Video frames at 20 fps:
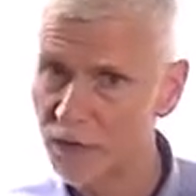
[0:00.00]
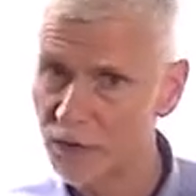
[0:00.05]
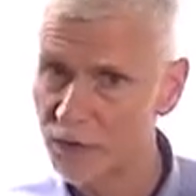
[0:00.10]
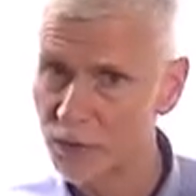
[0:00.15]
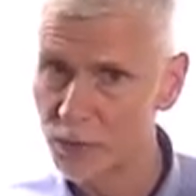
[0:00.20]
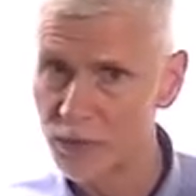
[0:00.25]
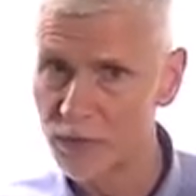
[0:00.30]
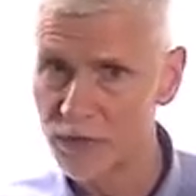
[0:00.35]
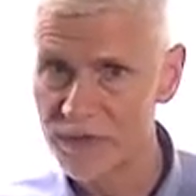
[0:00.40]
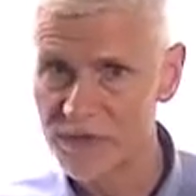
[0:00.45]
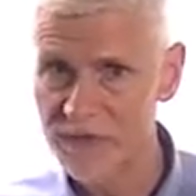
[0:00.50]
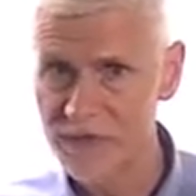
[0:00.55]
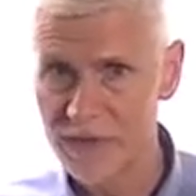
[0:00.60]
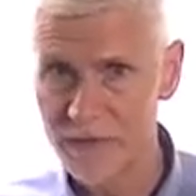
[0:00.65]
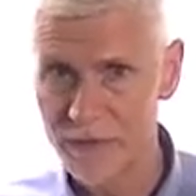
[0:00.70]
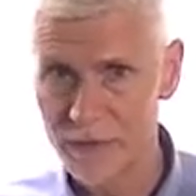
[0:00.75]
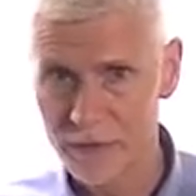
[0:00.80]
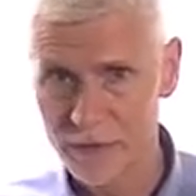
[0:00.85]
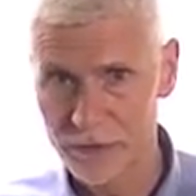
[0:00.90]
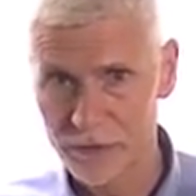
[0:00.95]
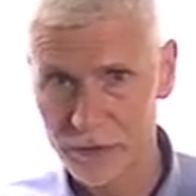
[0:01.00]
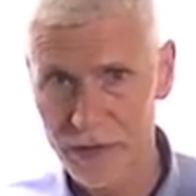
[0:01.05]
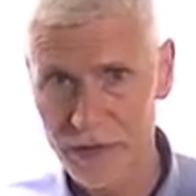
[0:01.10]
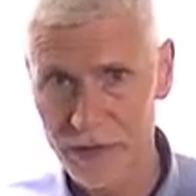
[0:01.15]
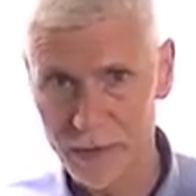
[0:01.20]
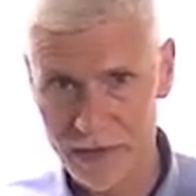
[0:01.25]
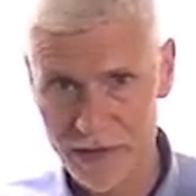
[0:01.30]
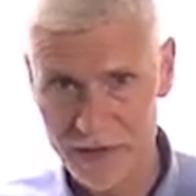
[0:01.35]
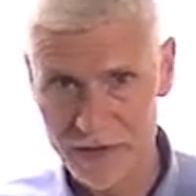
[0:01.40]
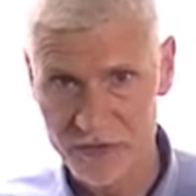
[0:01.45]
2 points liver 3
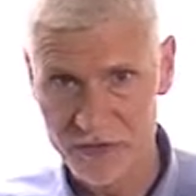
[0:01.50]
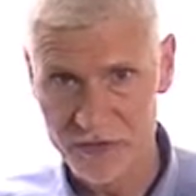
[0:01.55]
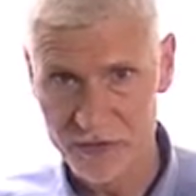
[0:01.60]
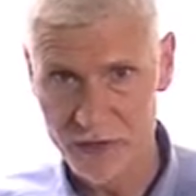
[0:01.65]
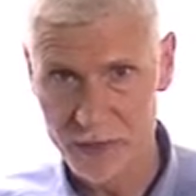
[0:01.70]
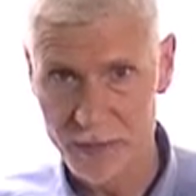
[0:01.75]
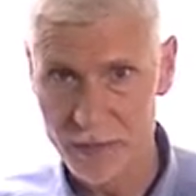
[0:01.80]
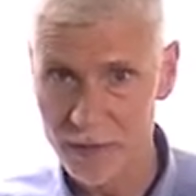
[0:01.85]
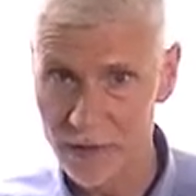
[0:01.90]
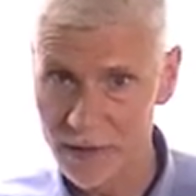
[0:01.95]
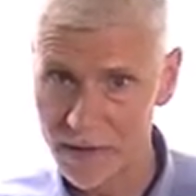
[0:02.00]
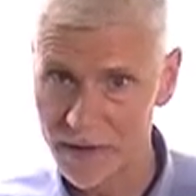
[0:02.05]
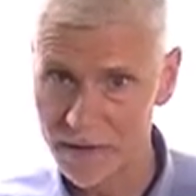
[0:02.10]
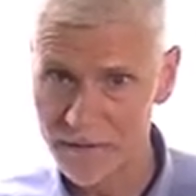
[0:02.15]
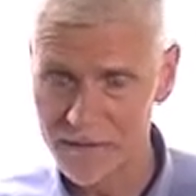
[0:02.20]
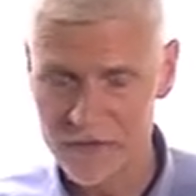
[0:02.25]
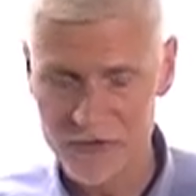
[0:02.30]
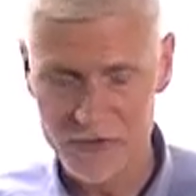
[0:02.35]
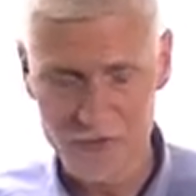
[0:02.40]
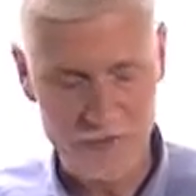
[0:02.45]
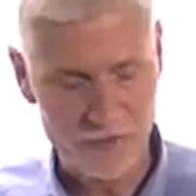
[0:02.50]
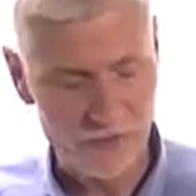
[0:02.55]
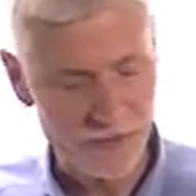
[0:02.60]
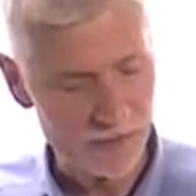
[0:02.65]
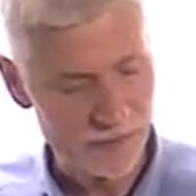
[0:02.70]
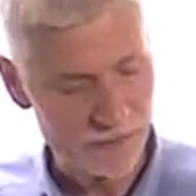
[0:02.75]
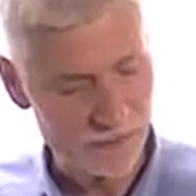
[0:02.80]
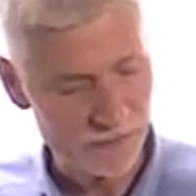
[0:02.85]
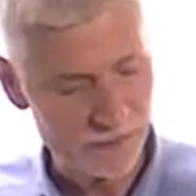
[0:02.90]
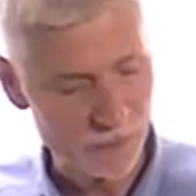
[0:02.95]
on each side of the body gives us
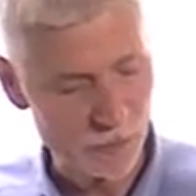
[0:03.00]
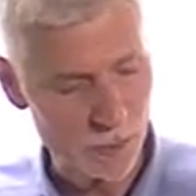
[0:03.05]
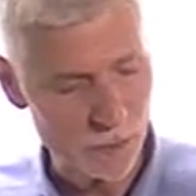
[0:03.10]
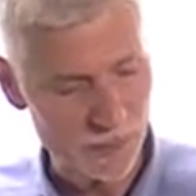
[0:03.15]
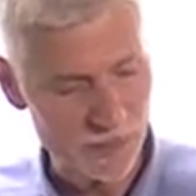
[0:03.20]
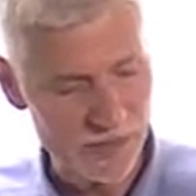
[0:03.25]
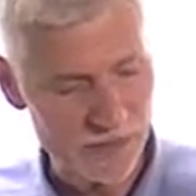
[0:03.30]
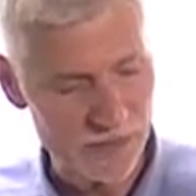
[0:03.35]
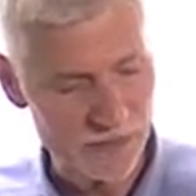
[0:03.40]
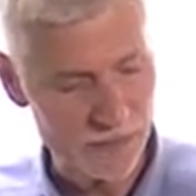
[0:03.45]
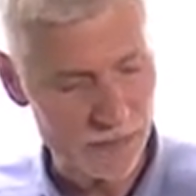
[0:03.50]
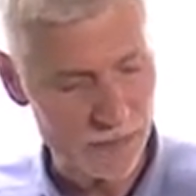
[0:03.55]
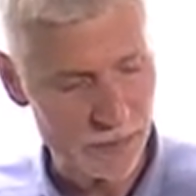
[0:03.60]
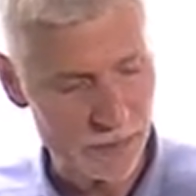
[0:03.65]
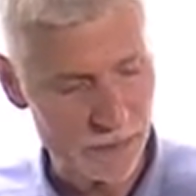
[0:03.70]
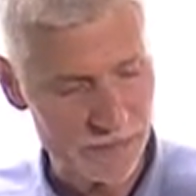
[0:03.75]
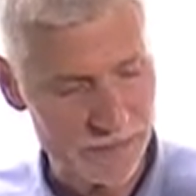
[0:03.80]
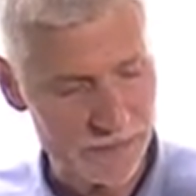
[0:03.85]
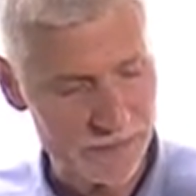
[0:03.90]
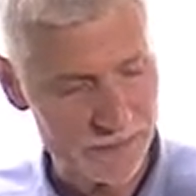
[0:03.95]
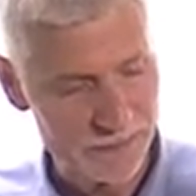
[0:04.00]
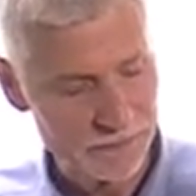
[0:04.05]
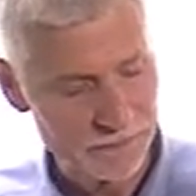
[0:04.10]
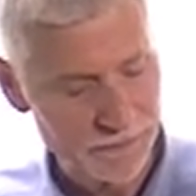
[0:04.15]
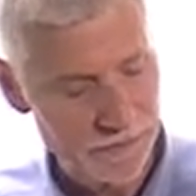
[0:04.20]
the 4 gates points.